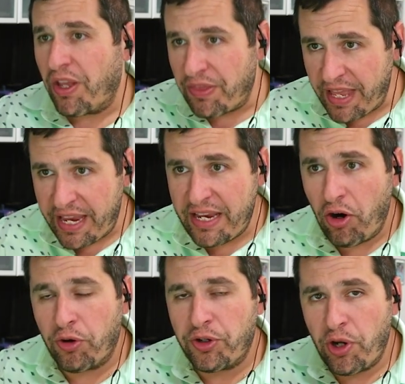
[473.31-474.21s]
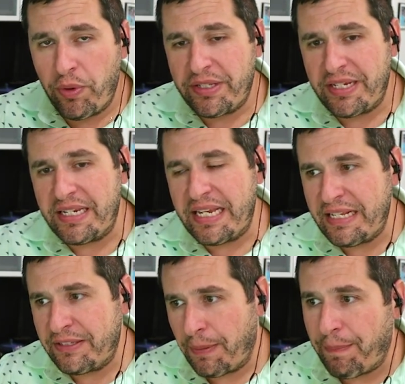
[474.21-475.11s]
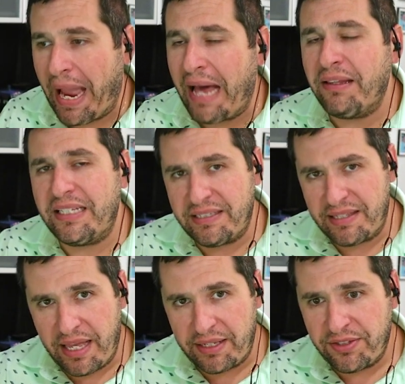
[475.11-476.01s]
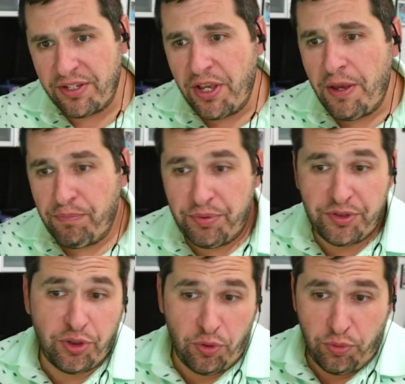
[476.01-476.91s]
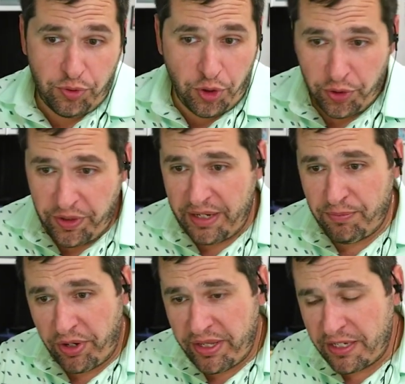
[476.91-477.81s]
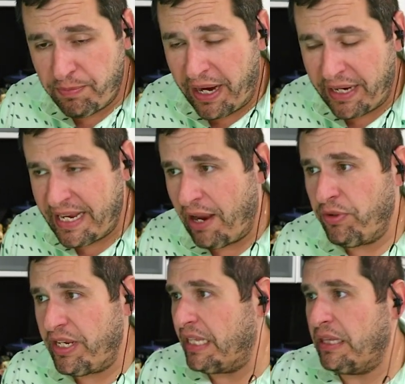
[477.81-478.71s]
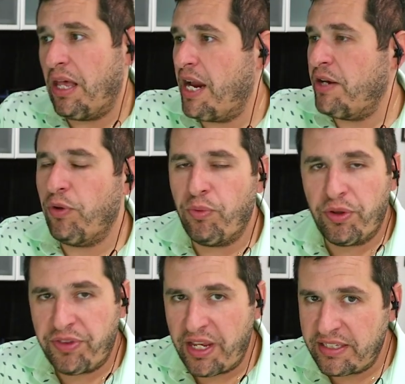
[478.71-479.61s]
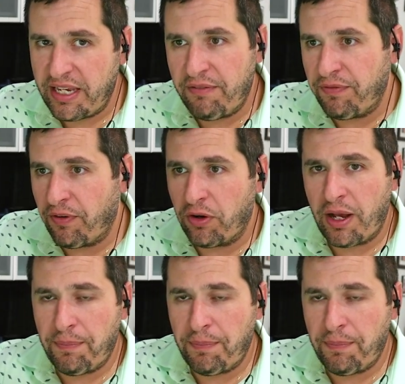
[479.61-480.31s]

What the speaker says: They are going to need to balance this. So could they bring this back down in line with what they said for a